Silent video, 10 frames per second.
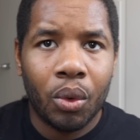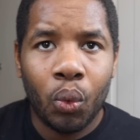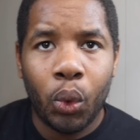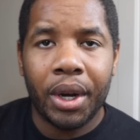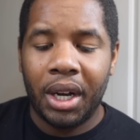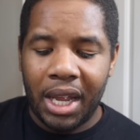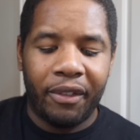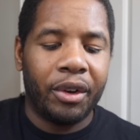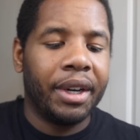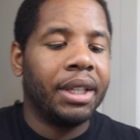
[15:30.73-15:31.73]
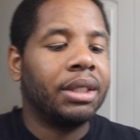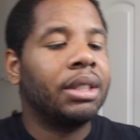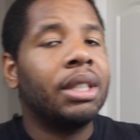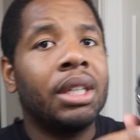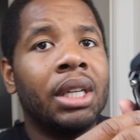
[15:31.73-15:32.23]
what a lever
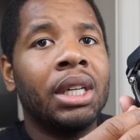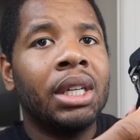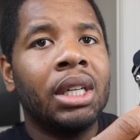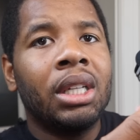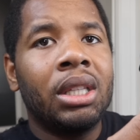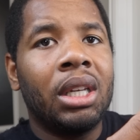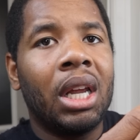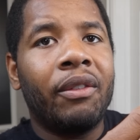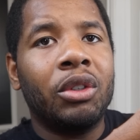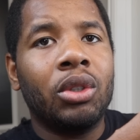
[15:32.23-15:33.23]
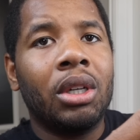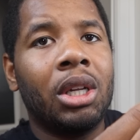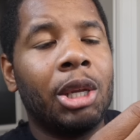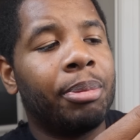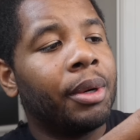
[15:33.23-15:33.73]
is. The lever is on the
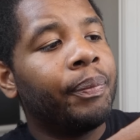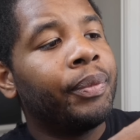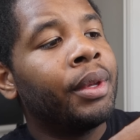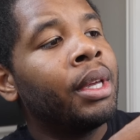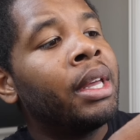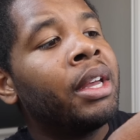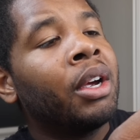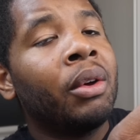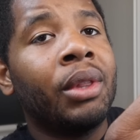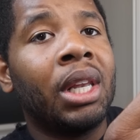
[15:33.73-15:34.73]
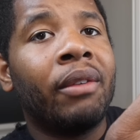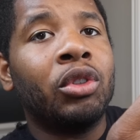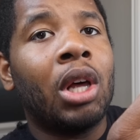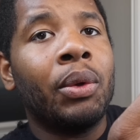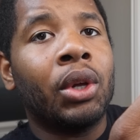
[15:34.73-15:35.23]
clipper. The lever
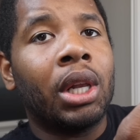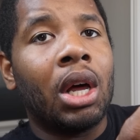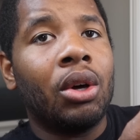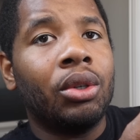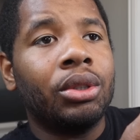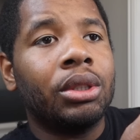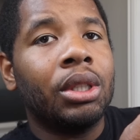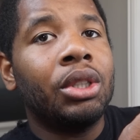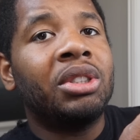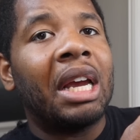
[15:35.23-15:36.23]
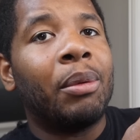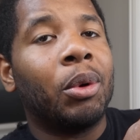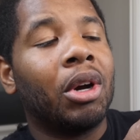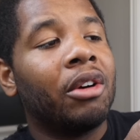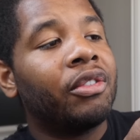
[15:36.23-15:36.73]
is always closed, you take
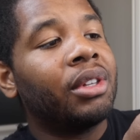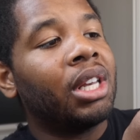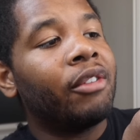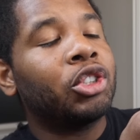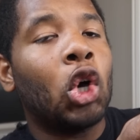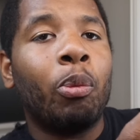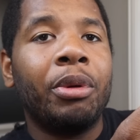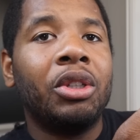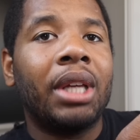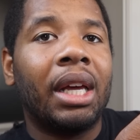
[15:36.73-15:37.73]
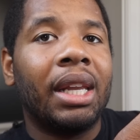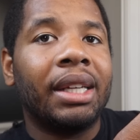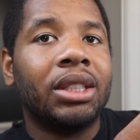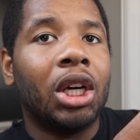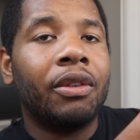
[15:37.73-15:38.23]
more off. The lever is open, you take
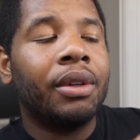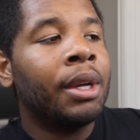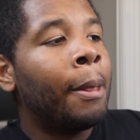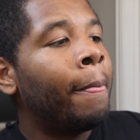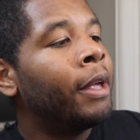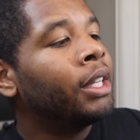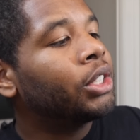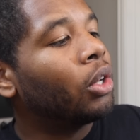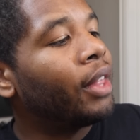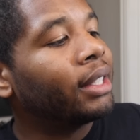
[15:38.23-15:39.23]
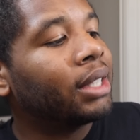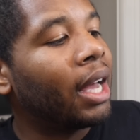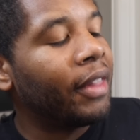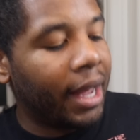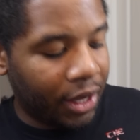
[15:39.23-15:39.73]
less off. So that's
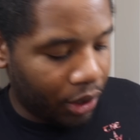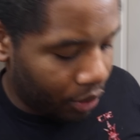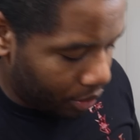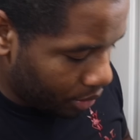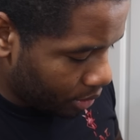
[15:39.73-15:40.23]
kind of how you